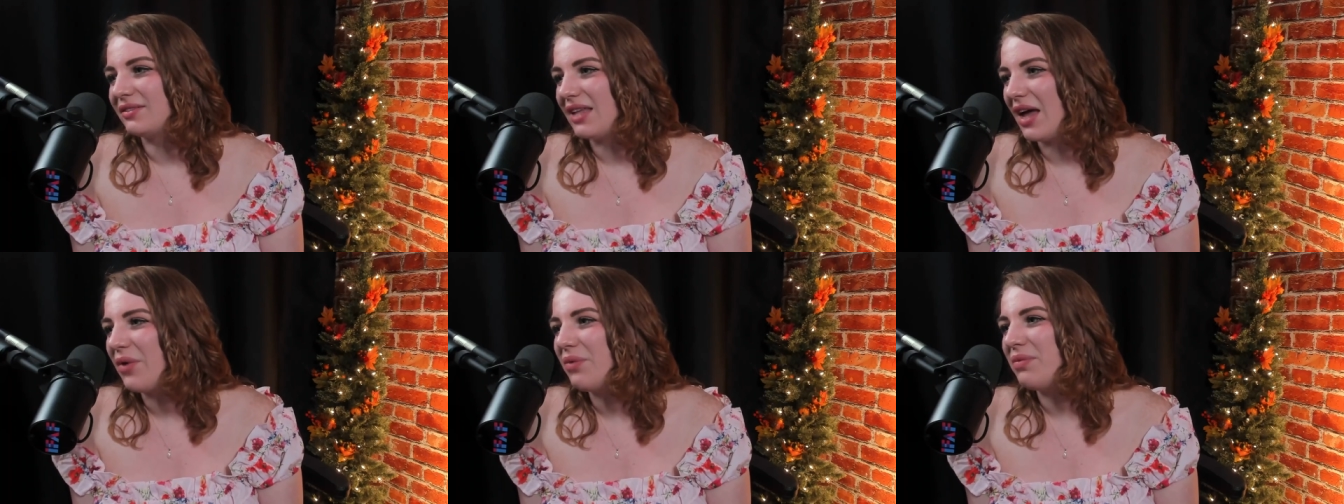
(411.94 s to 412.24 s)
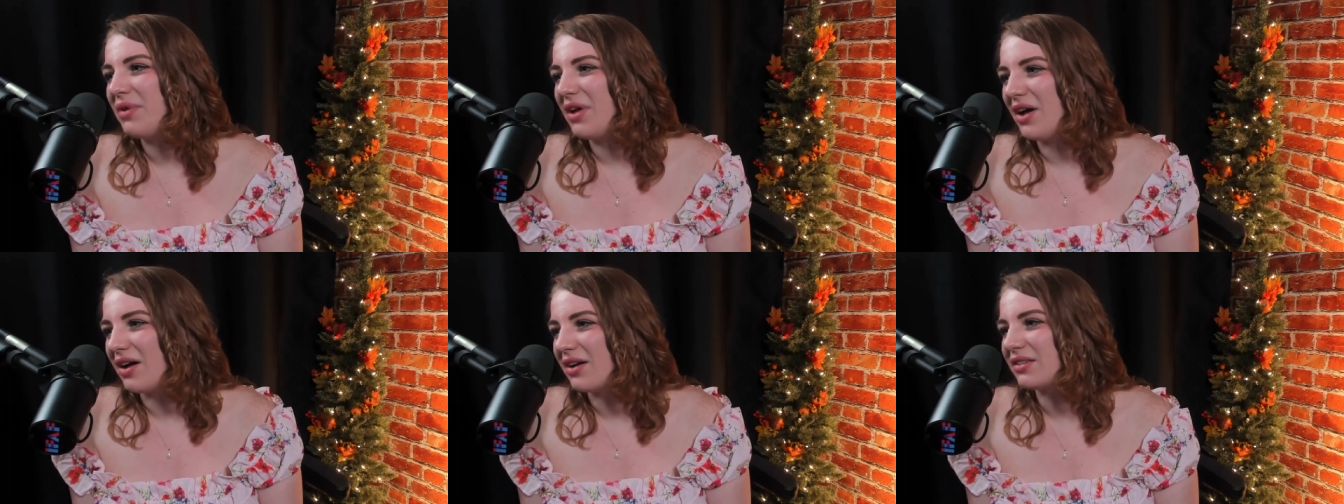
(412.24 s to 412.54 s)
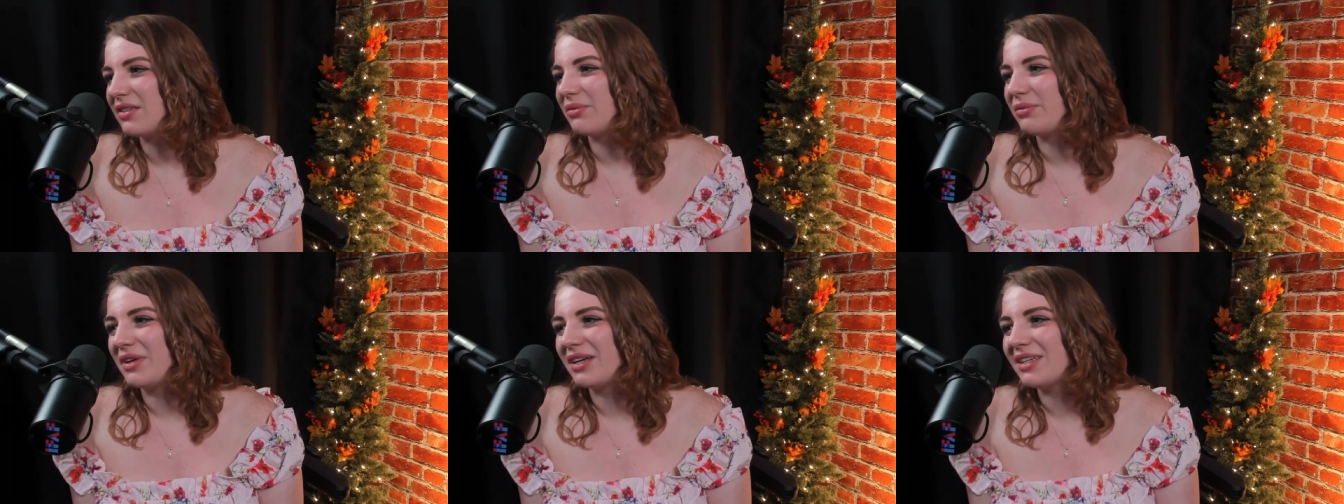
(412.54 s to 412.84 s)
That would be
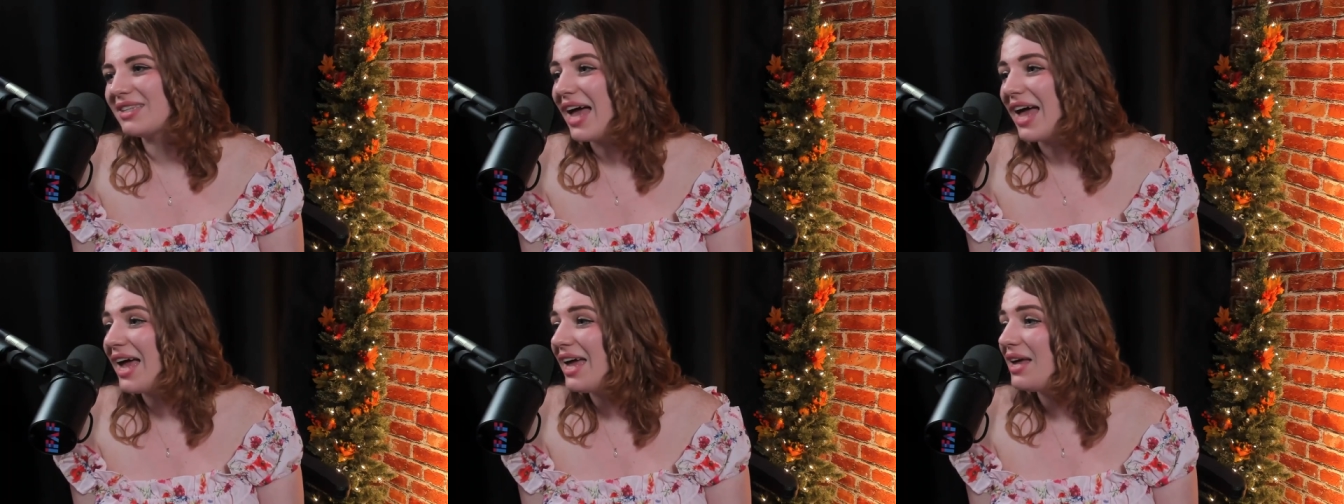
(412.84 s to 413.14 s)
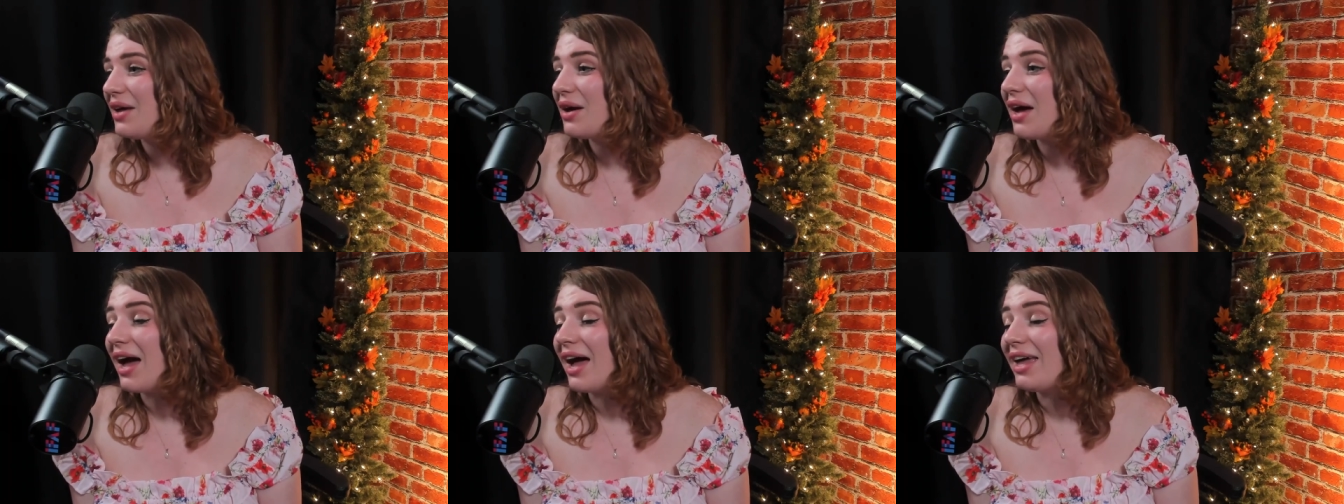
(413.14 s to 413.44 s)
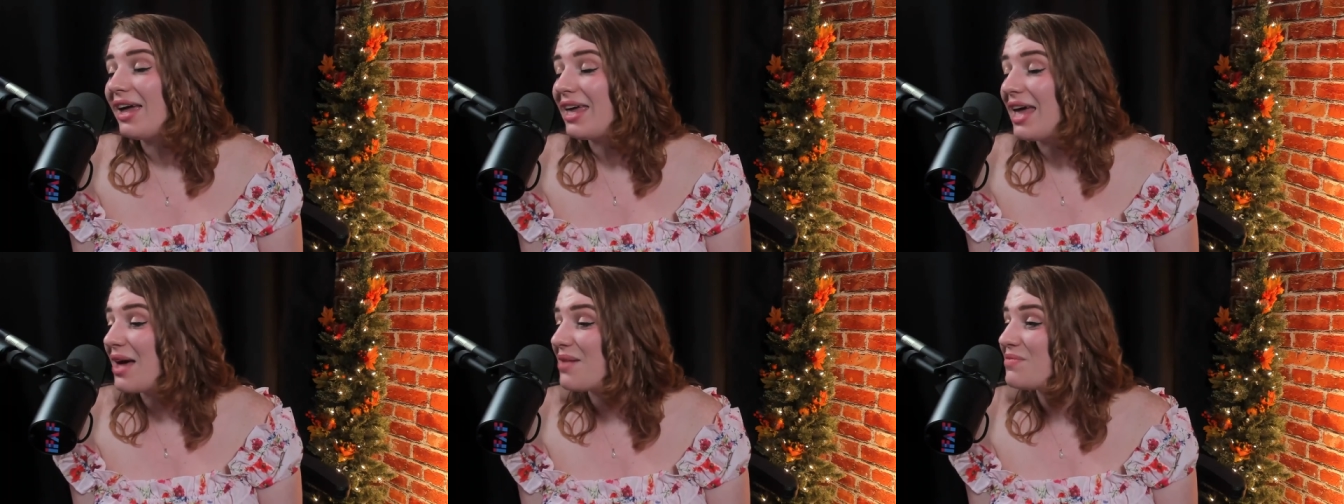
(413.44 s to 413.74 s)
awesome because I
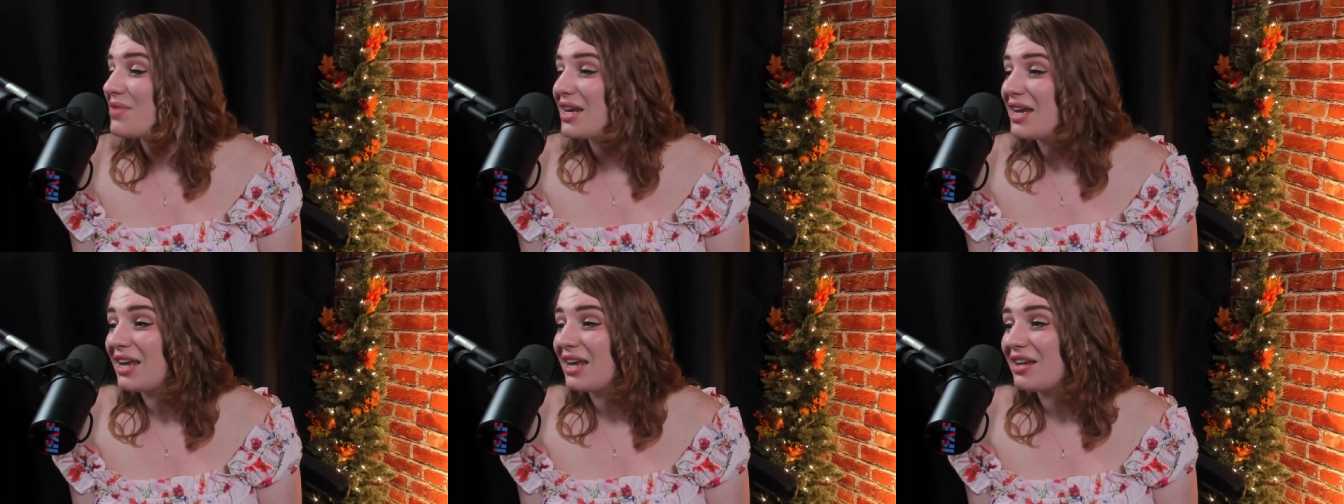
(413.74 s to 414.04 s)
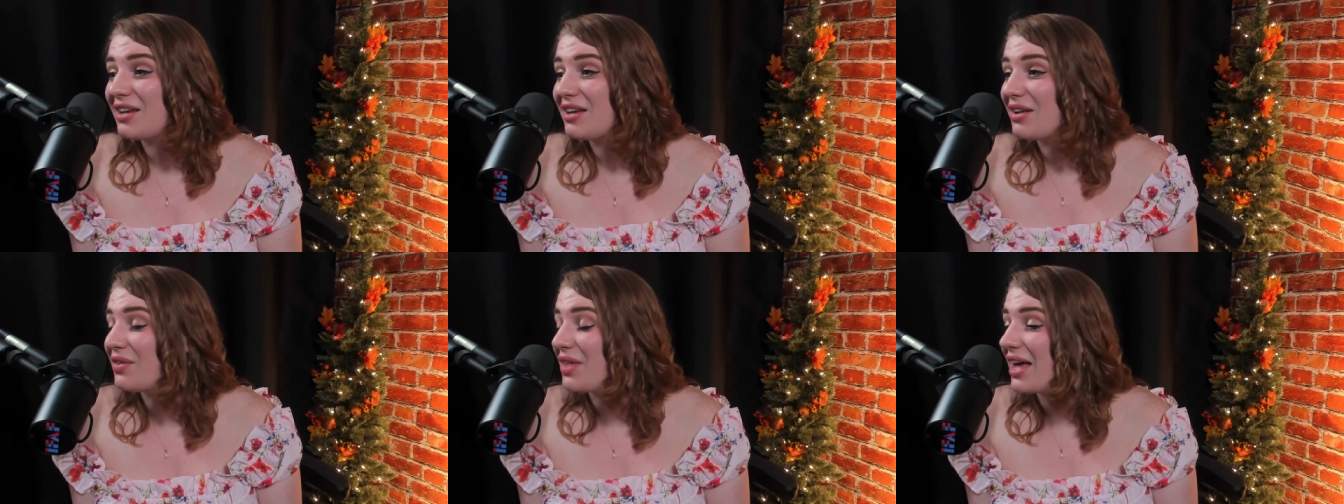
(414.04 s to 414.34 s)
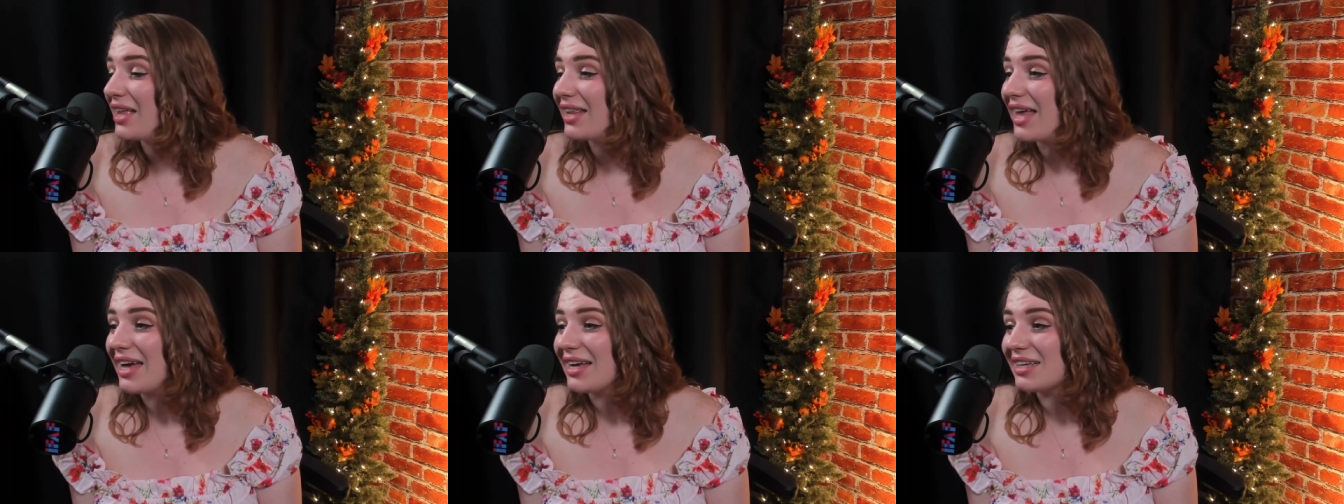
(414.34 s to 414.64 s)
I kept meaning to do
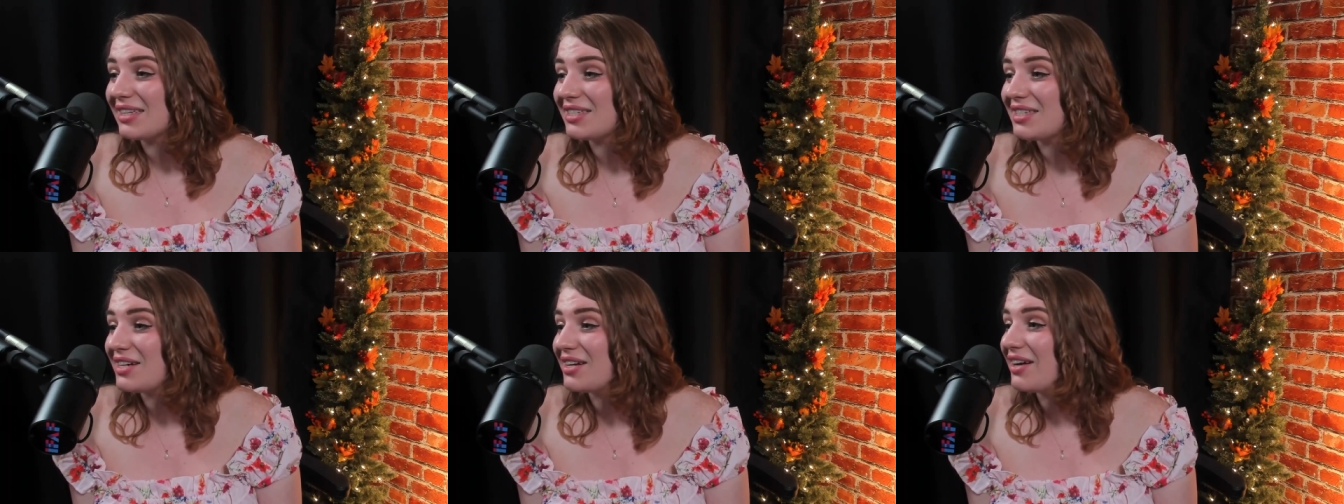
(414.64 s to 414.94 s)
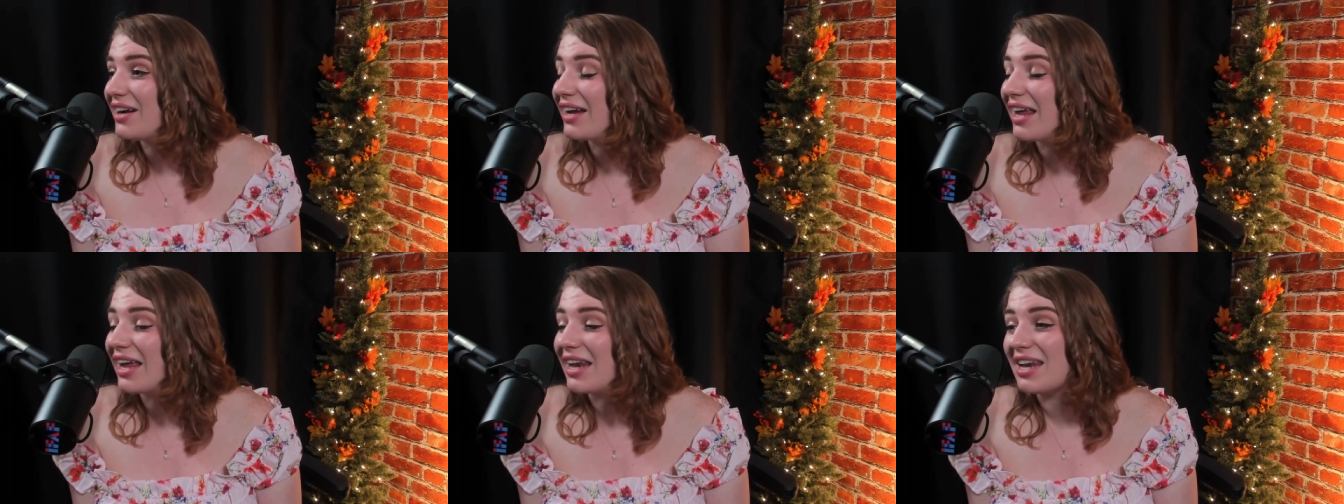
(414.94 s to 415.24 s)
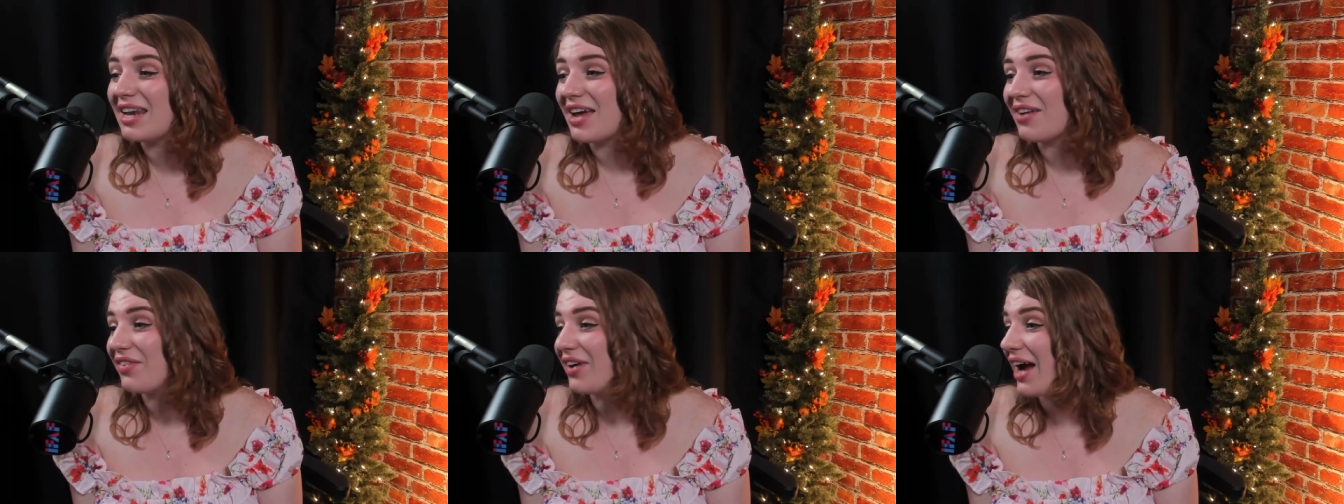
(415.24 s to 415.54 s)
that last year and I
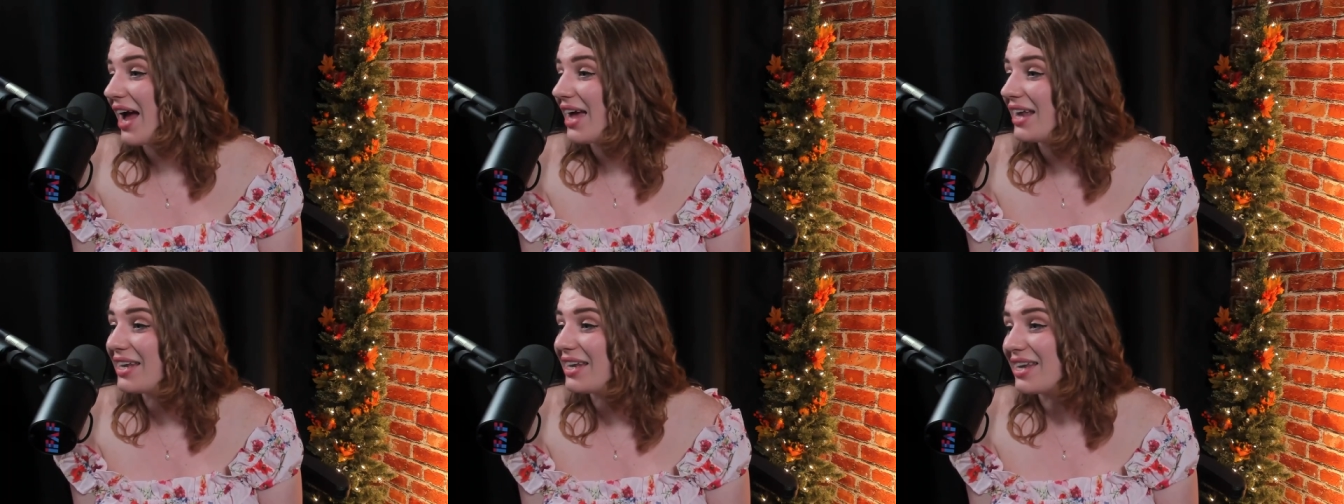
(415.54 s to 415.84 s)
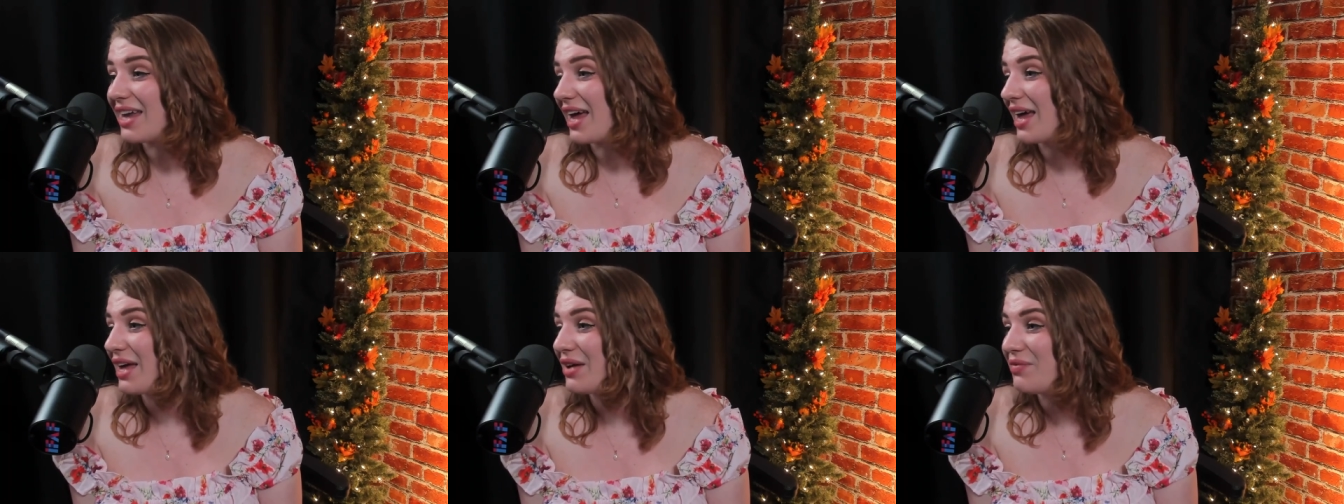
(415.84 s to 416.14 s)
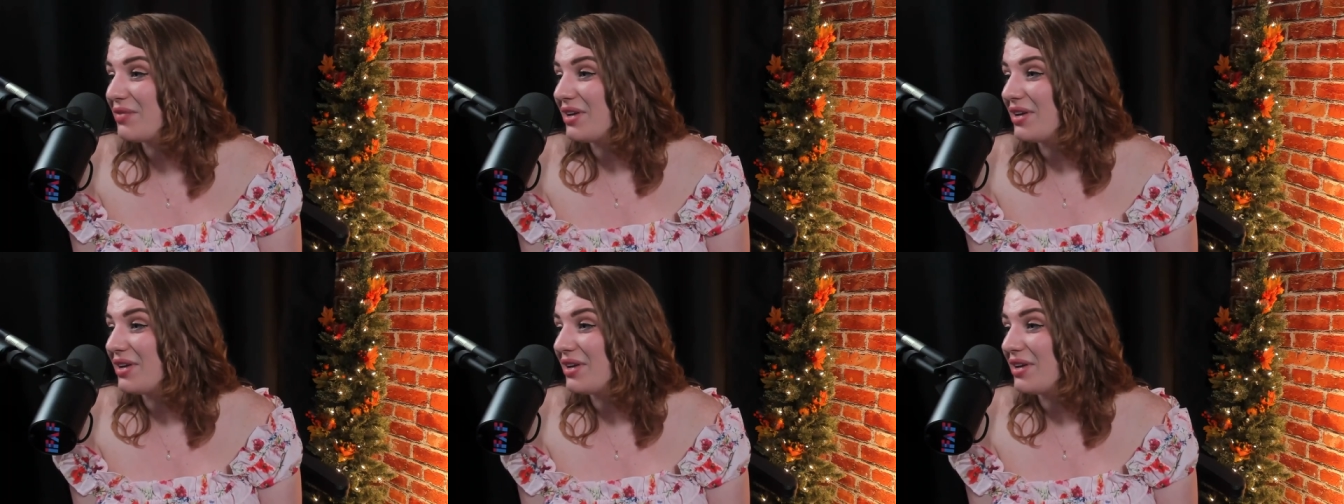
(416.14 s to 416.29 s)
never had time.